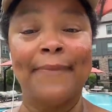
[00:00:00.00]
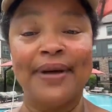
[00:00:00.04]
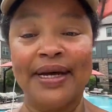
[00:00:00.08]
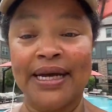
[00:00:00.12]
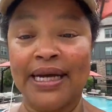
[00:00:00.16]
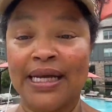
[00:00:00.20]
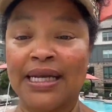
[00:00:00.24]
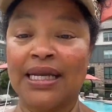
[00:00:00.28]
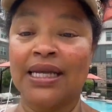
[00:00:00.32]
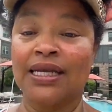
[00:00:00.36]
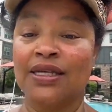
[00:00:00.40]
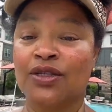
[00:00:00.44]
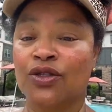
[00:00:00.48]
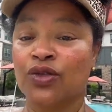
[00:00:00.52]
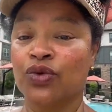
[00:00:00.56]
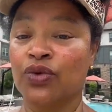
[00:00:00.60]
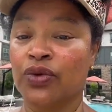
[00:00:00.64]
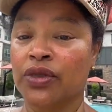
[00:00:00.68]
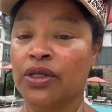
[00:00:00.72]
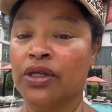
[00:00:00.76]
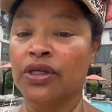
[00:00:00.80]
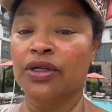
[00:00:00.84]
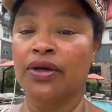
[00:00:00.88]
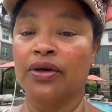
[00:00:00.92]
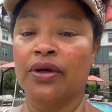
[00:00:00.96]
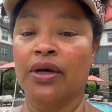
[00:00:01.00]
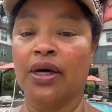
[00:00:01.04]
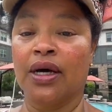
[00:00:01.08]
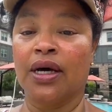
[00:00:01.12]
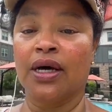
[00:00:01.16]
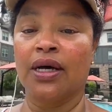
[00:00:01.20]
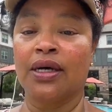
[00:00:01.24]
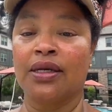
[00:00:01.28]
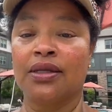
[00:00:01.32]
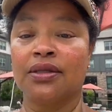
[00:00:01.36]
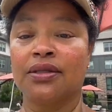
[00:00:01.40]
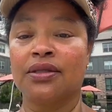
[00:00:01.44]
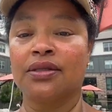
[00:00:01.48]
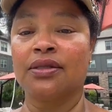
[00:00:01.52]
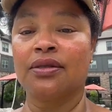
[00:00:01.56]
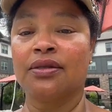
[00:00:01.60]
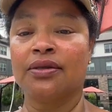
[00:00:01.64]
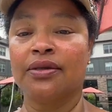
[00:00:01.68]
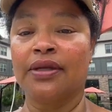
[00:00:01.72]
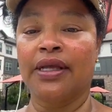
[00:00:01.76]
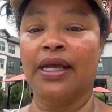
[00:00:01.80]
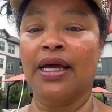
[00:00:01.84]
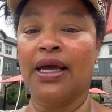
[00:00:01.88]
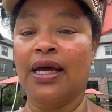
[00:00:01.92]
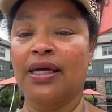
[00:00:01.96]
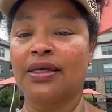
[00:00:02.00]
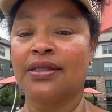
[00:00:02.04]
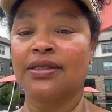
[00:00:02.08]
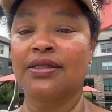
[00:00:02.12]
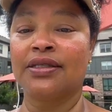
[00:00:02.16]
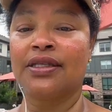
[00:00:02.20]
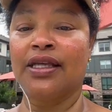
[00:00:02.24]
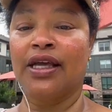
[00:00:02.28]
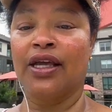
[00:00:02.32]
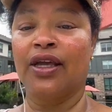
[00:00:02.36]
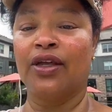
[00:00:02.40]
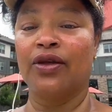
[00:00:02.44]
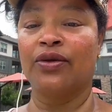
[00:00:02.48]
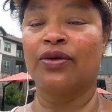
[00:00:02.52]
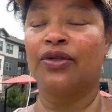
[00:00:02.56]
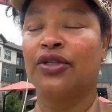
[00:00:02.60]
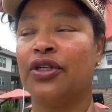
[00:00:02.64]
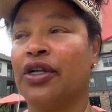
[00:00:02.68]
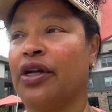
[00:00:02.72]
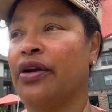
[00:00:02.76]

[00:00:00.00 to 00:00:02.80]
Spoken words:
But it's real, you guys. Yes, thank you,